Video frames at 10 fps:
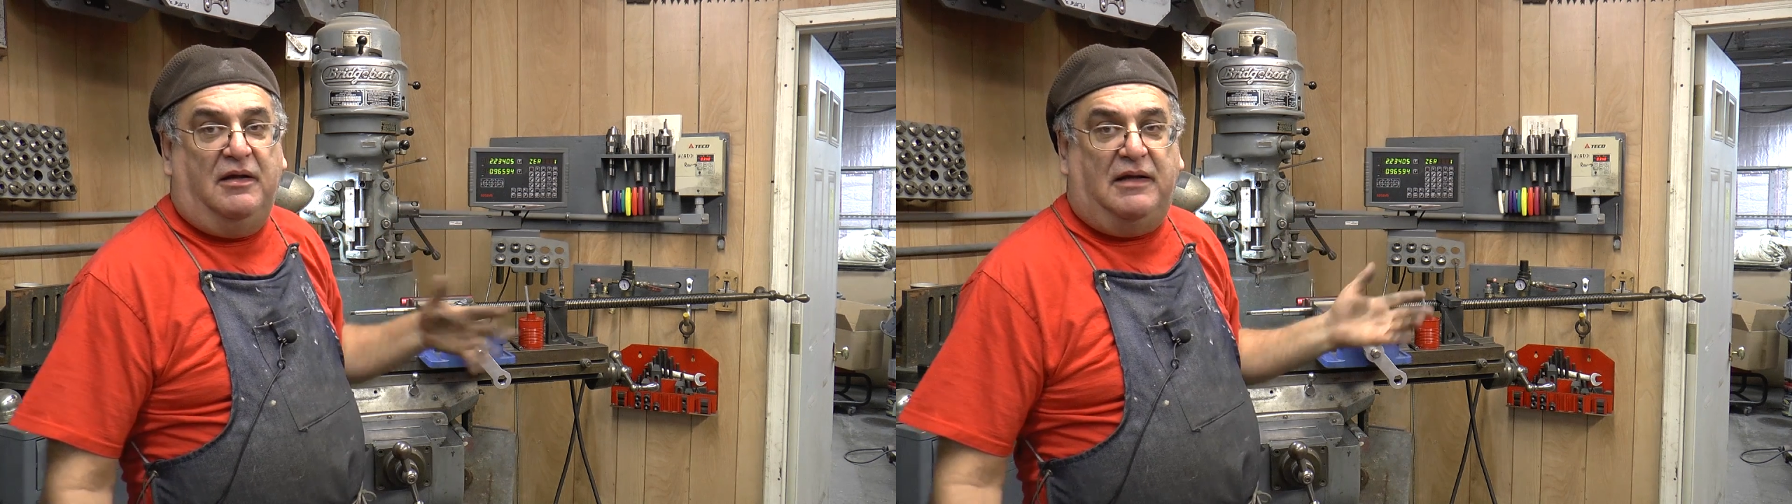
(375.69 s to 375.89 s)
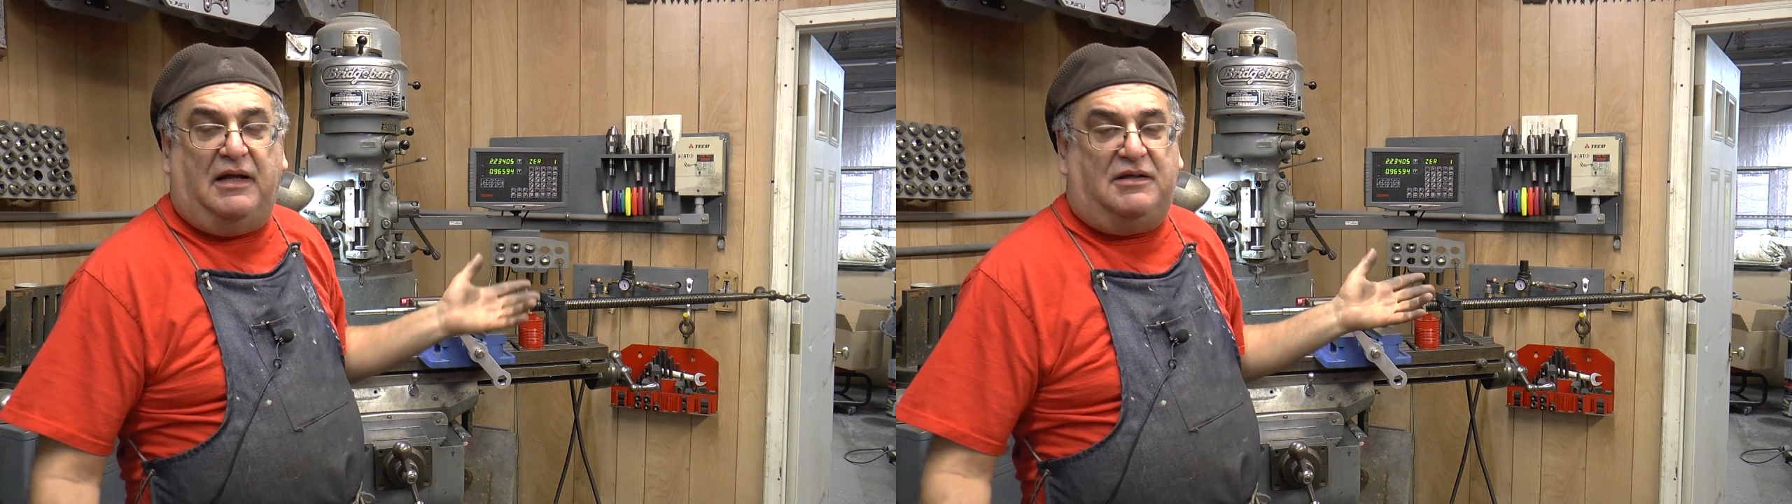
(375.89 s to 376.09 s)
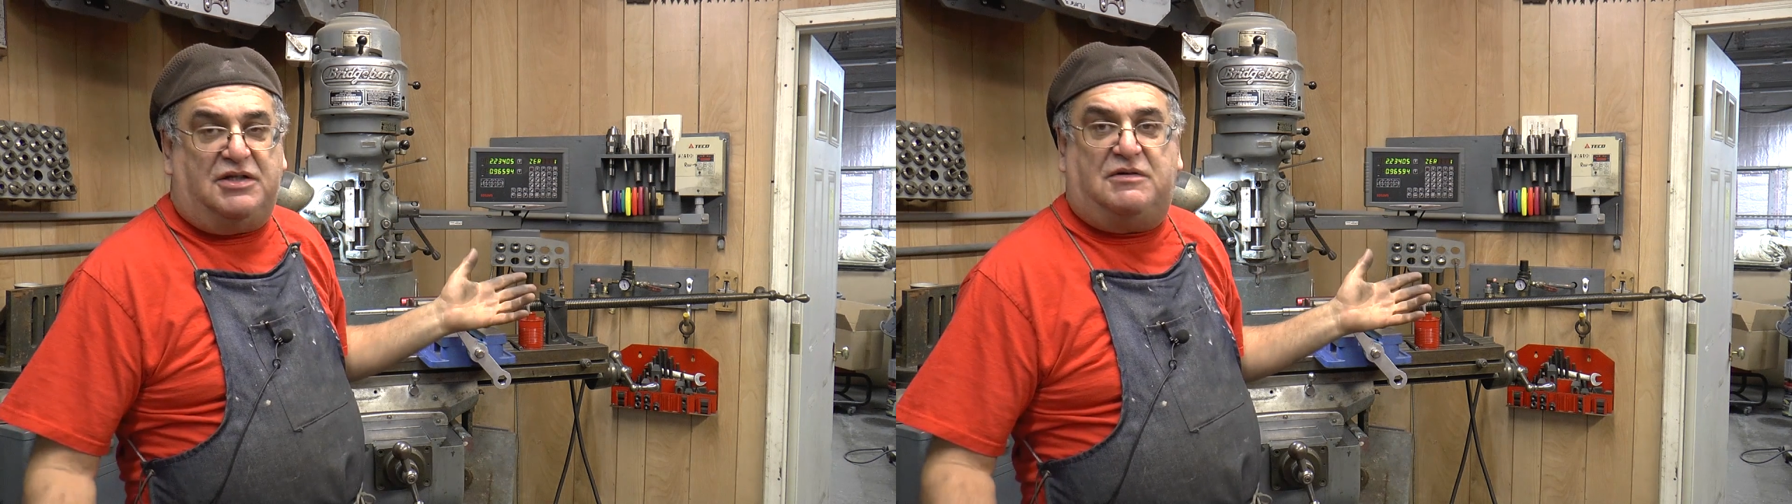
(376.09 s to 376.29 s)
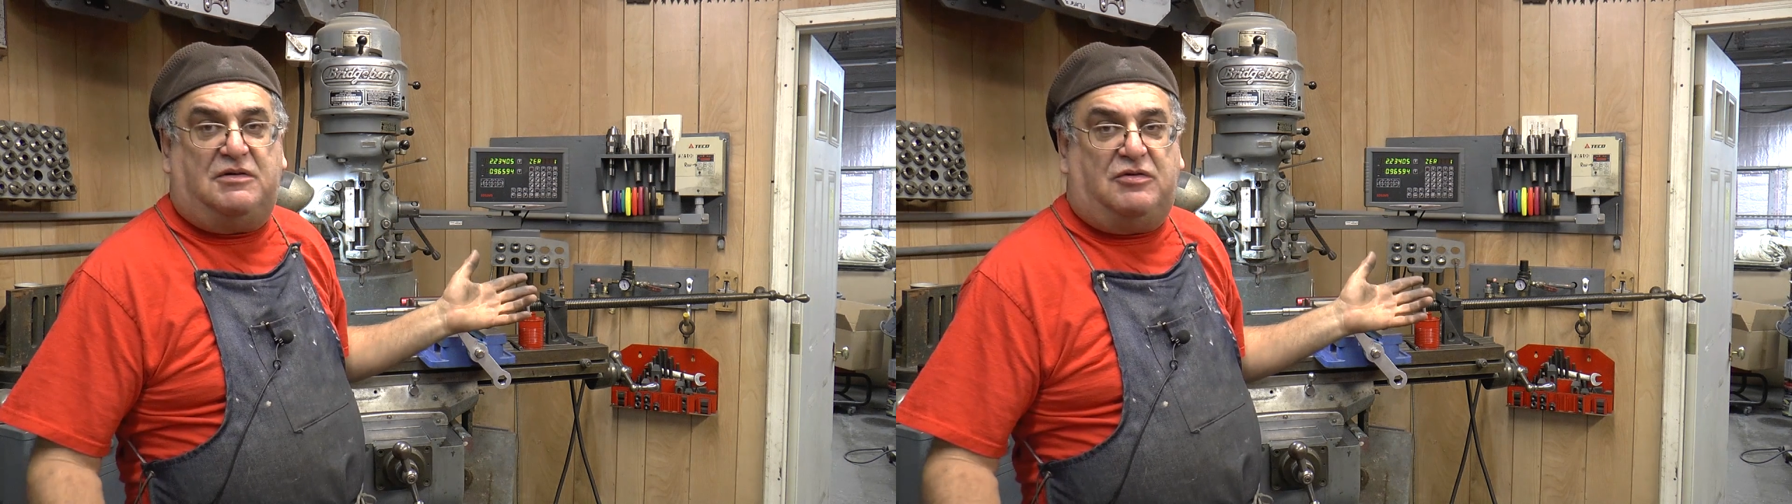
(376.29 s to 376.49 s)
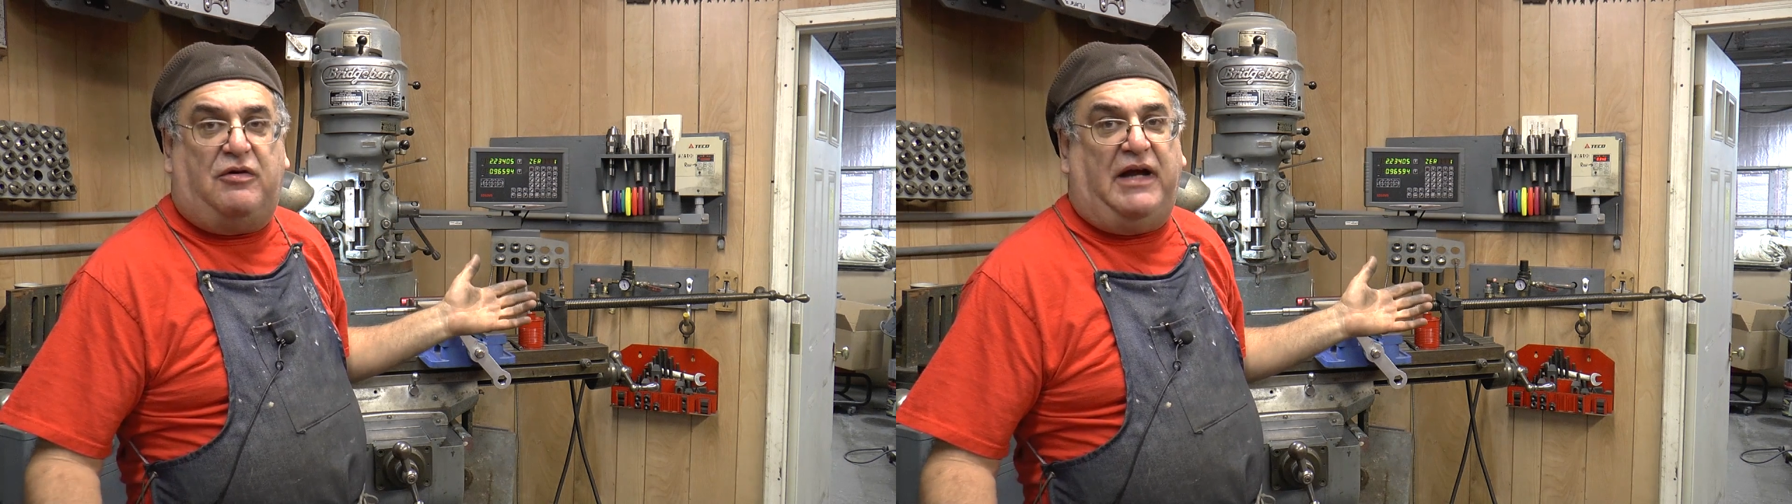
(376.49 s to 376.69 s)
that
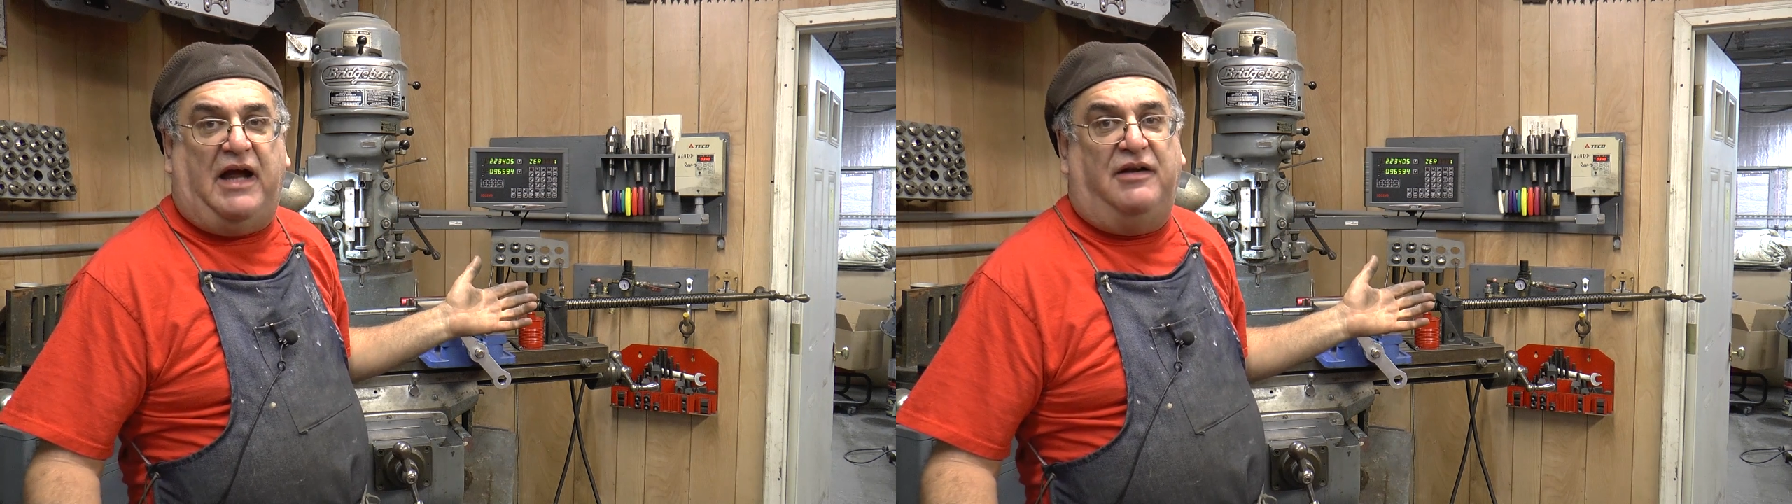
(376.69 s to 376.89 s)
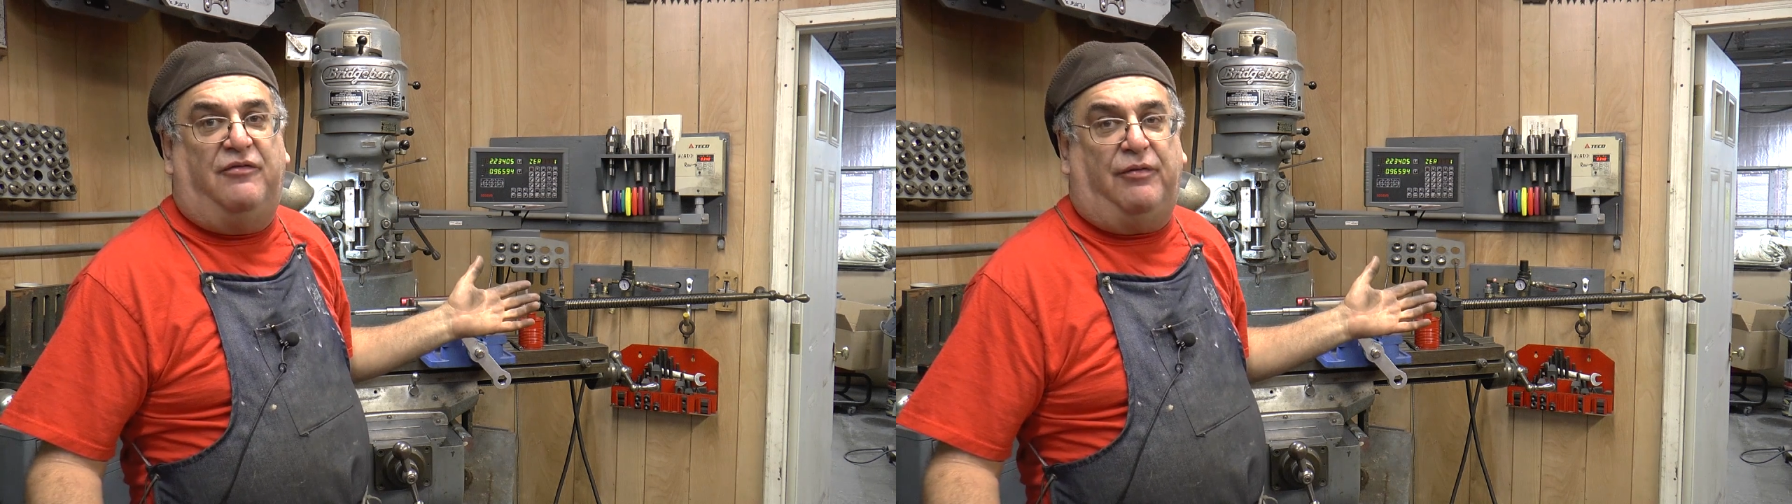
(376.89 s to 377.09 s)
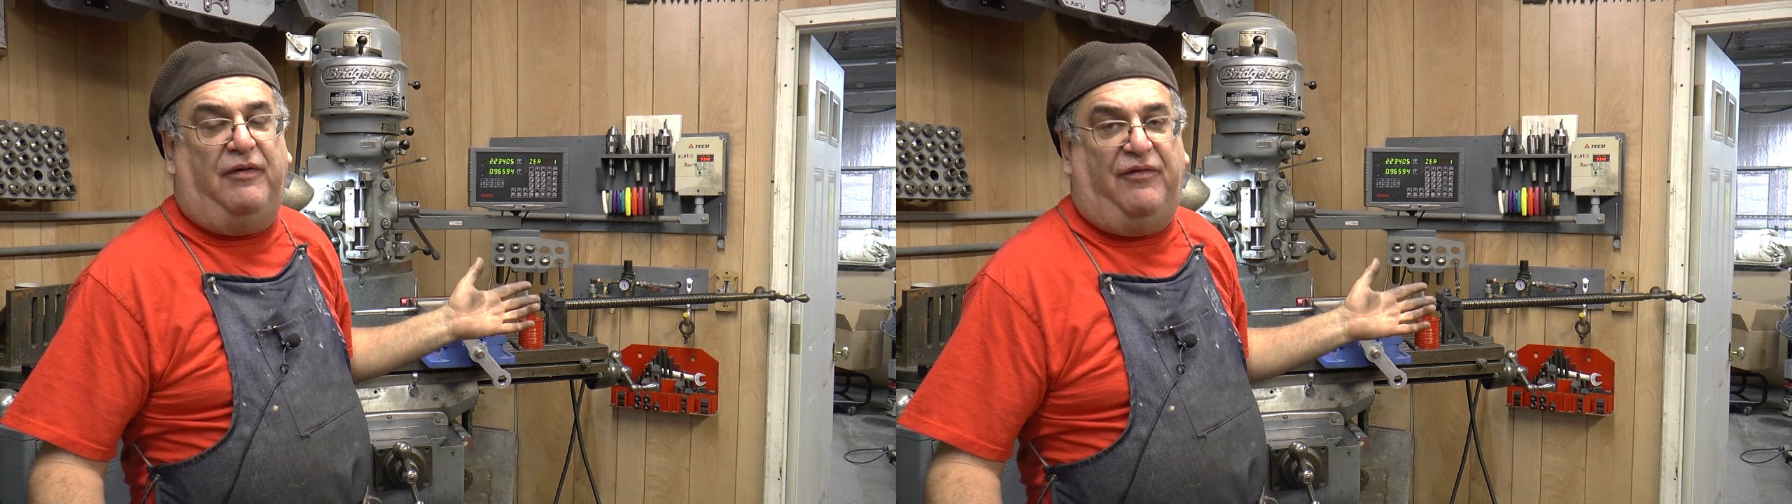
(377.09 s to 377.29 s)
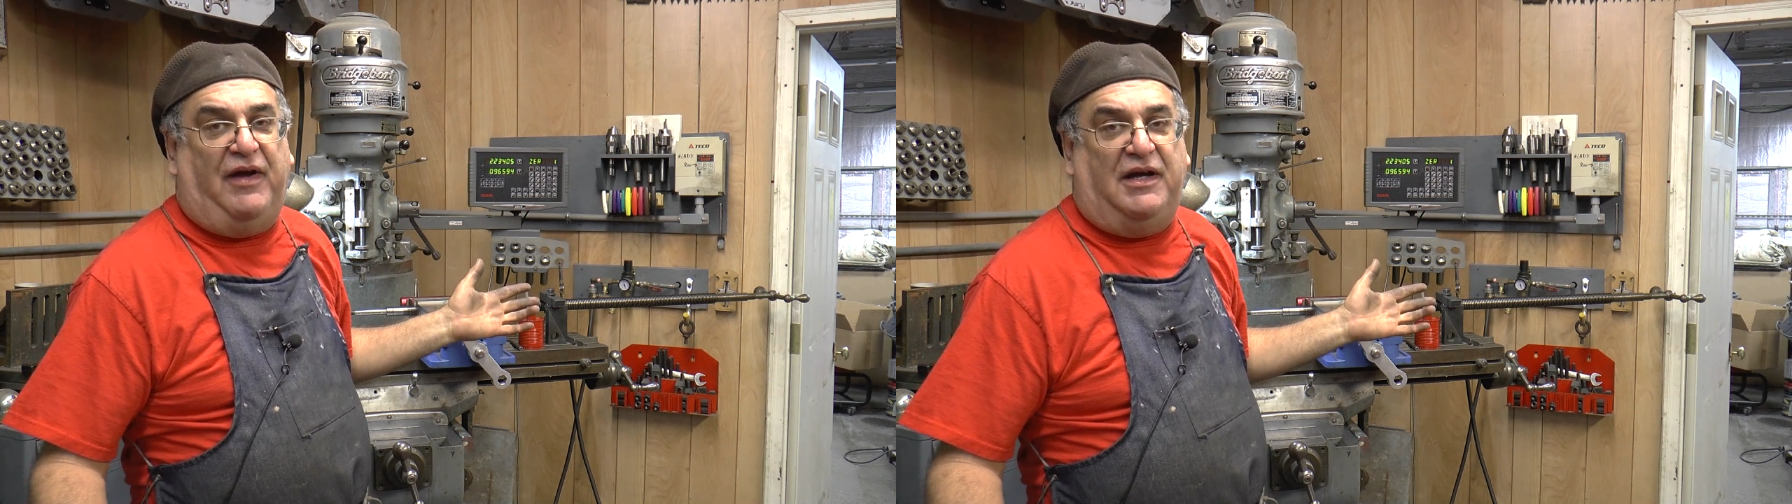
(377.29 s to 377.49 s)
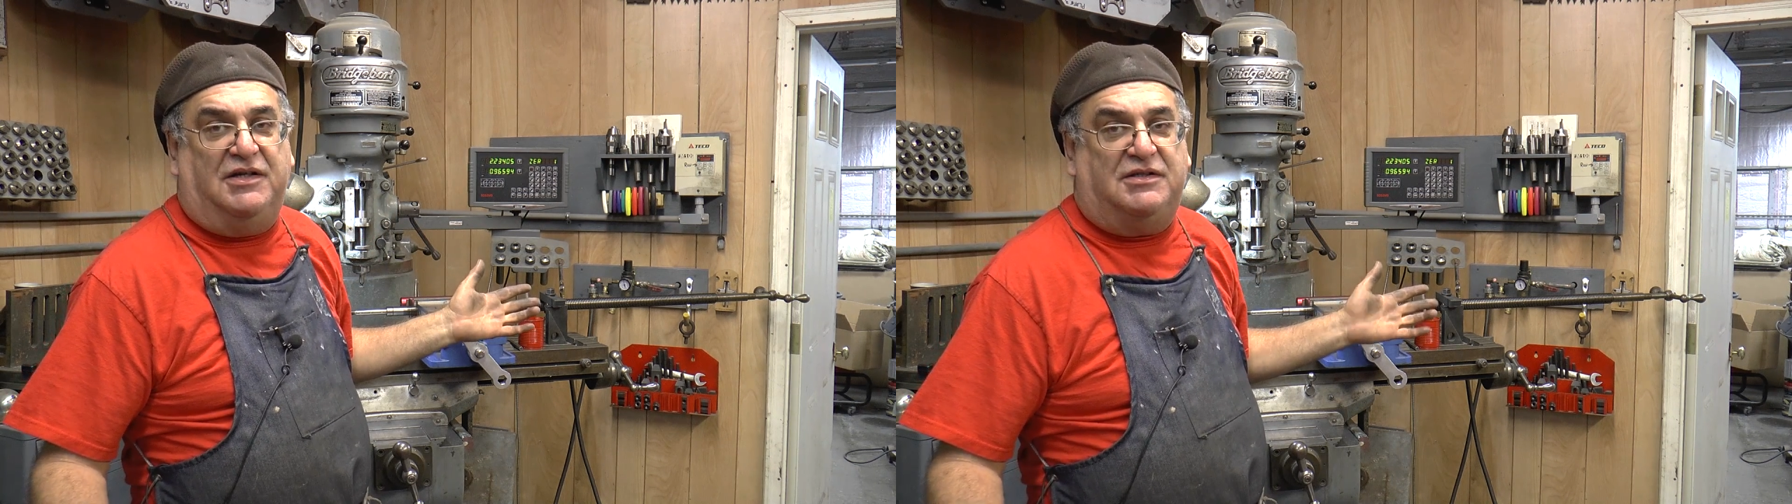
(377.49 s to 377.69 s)
just creating three
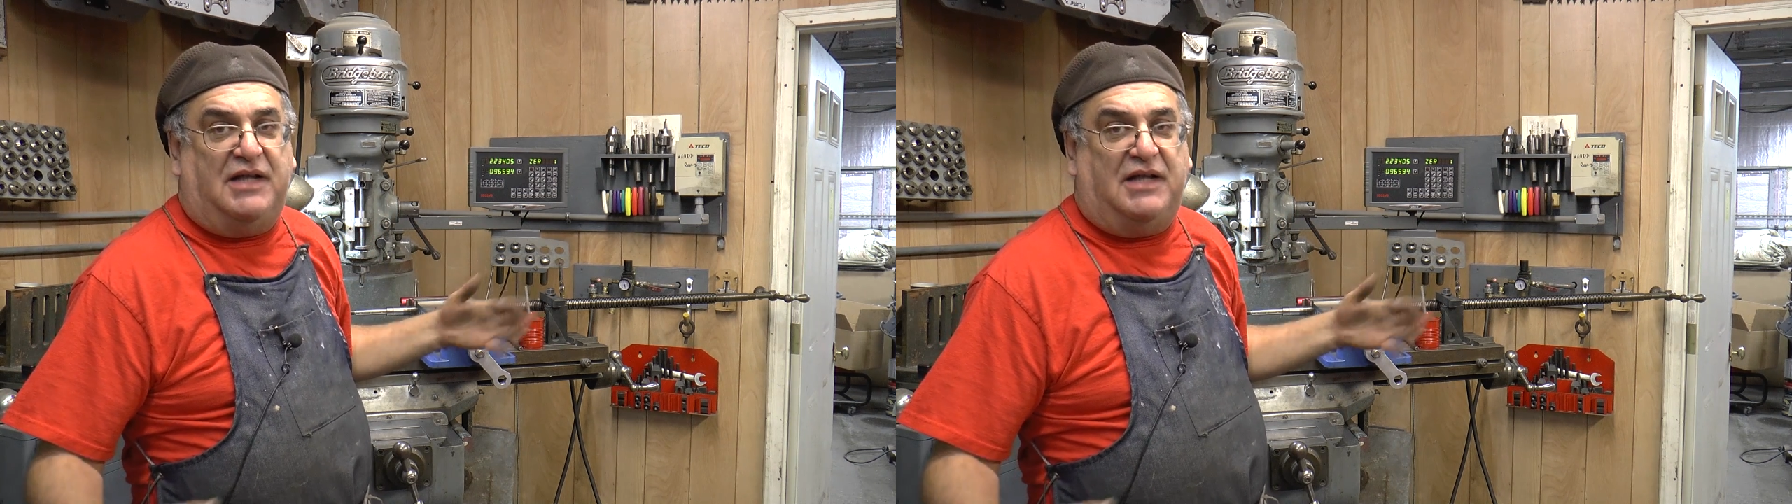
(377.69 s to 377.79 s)
phase.